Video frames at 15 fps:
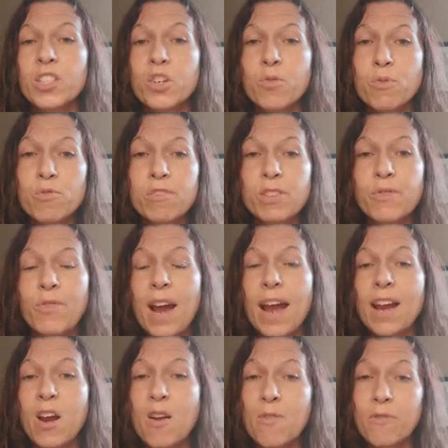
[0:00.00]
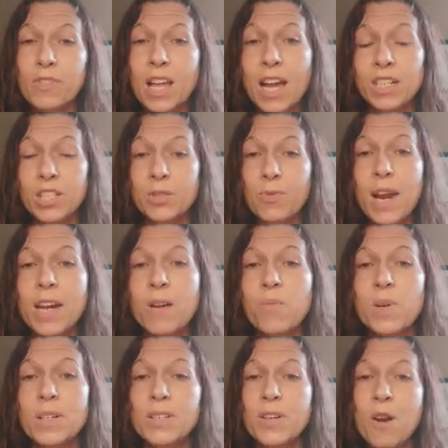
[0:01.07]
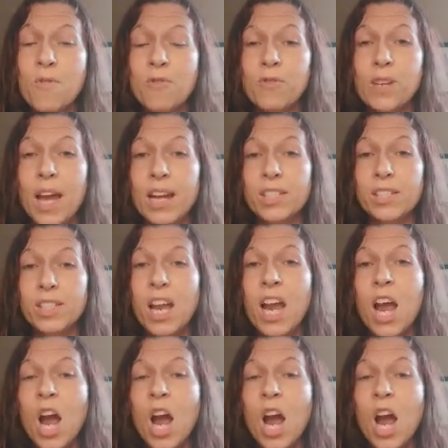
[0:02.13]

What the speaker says: to crucify our flesh, right? And what is our flesh?